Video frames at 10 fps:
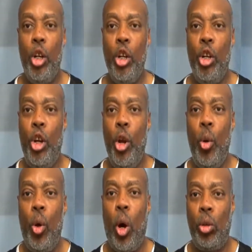
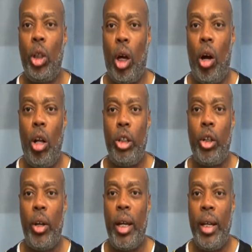you go to the
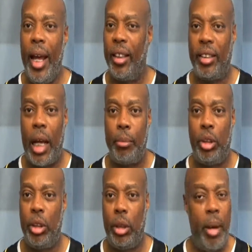altar and that
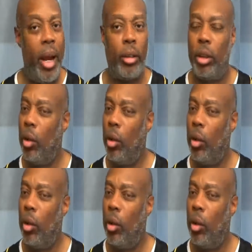establishes the marriage.